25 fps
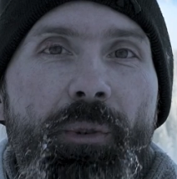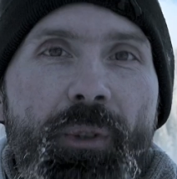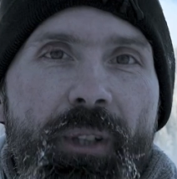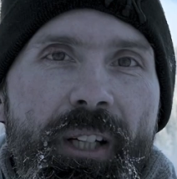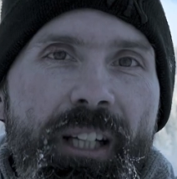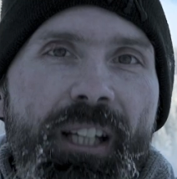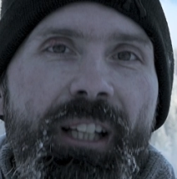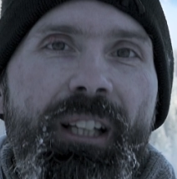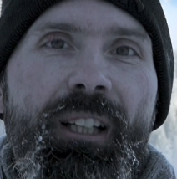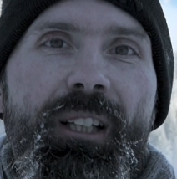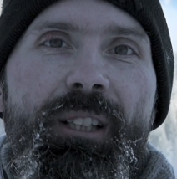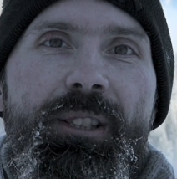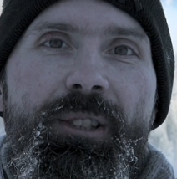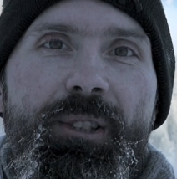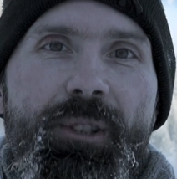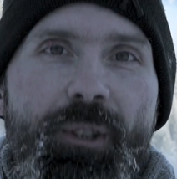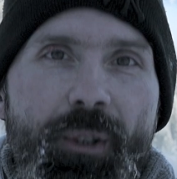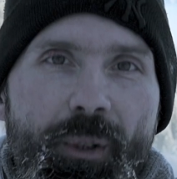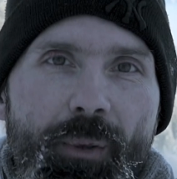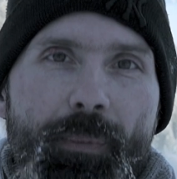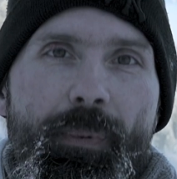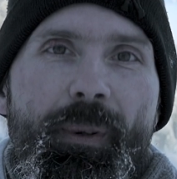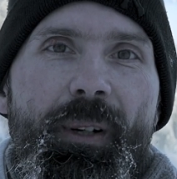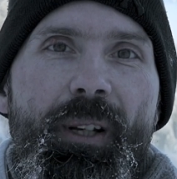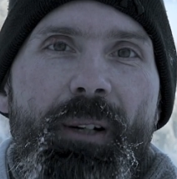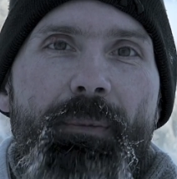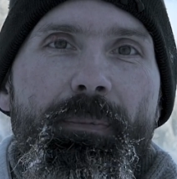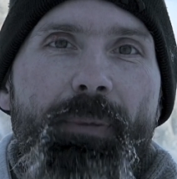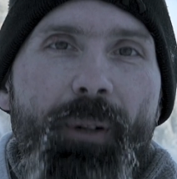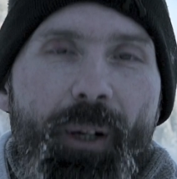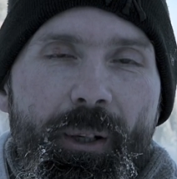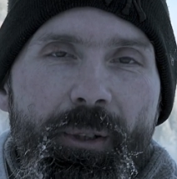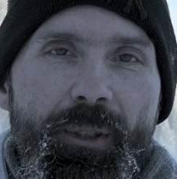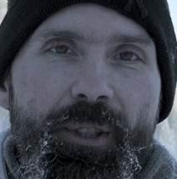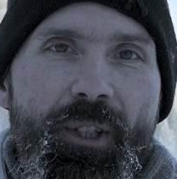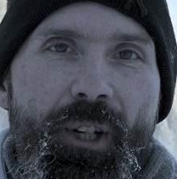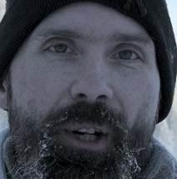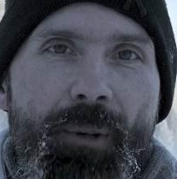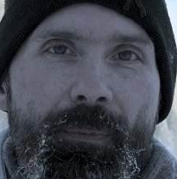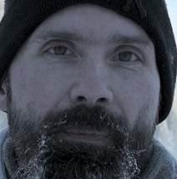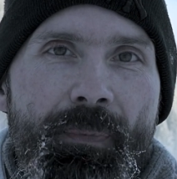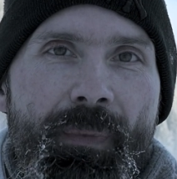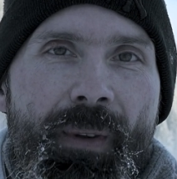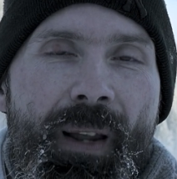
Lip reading: real stupid approach.